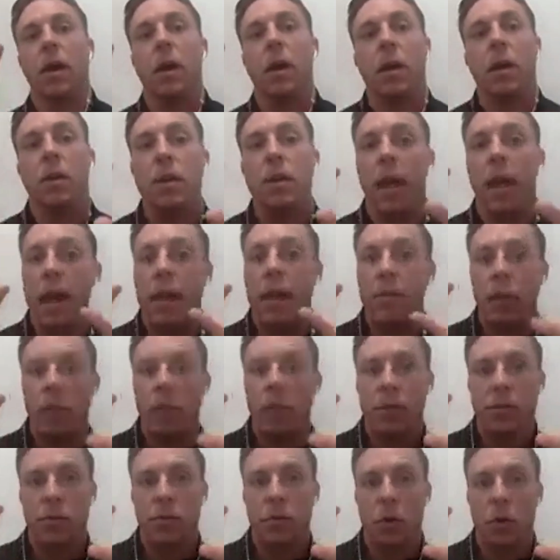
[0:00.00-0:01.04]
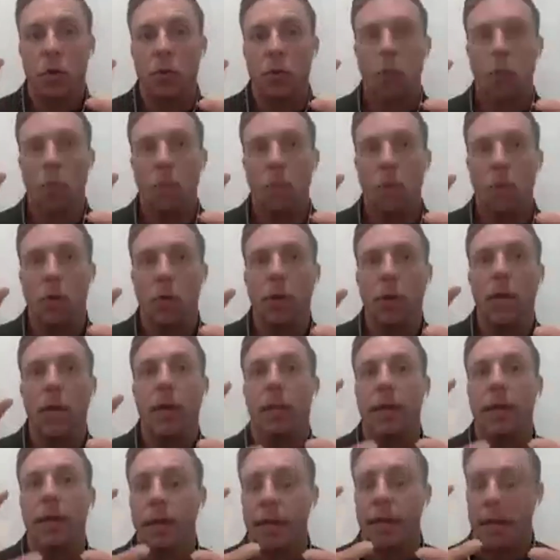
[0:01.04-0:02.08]
you have all this growth hormone and
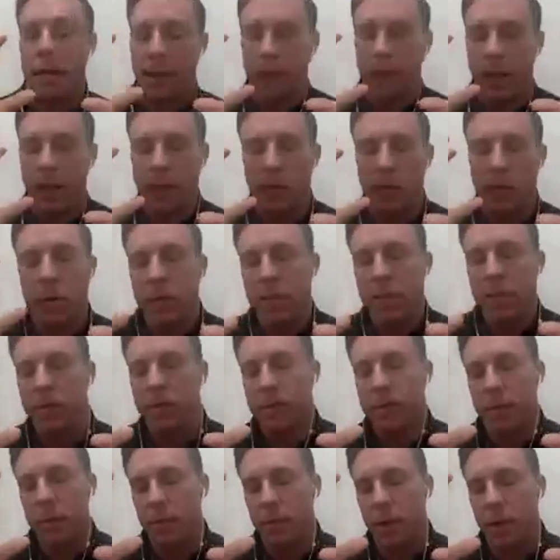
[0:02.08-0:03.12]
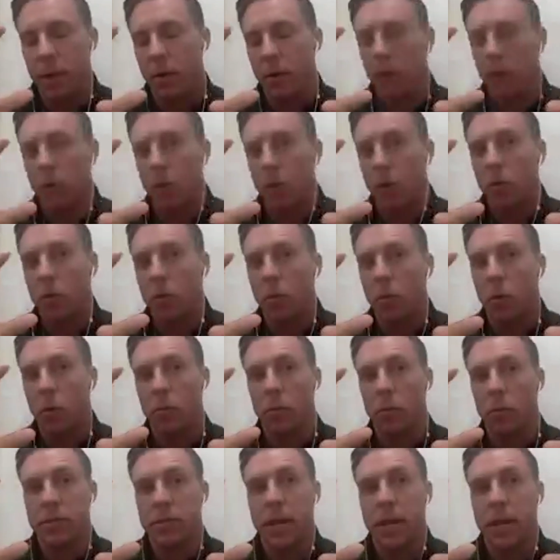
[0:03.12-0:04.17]
then it increases the amount of growth hormone
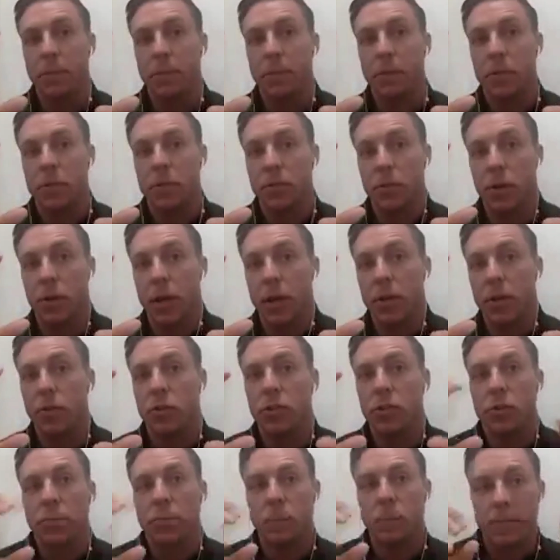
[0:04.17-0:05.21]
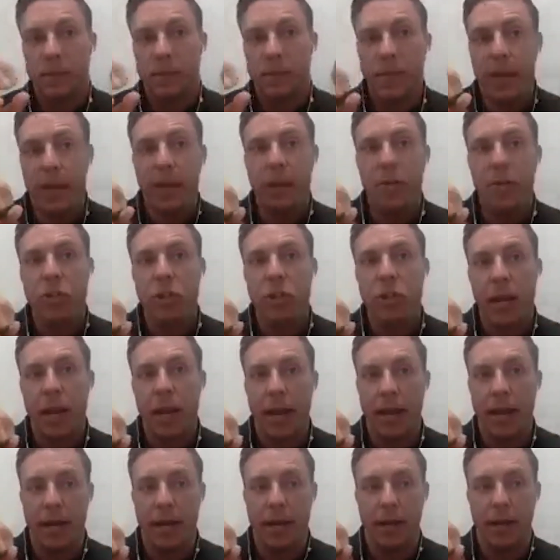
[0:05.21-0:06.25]
receptors. So now you just
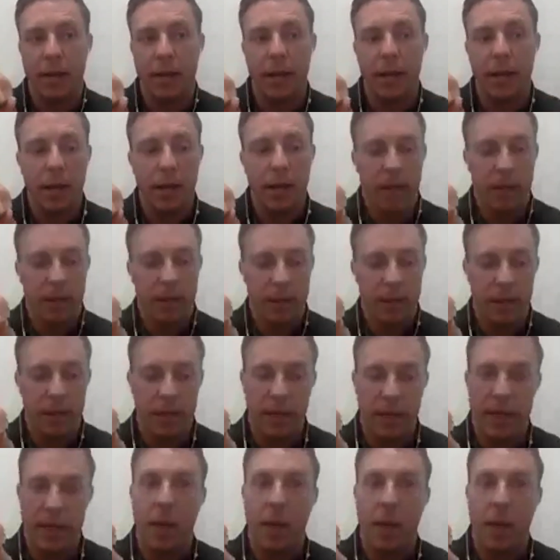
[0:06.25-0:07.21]
potentiated the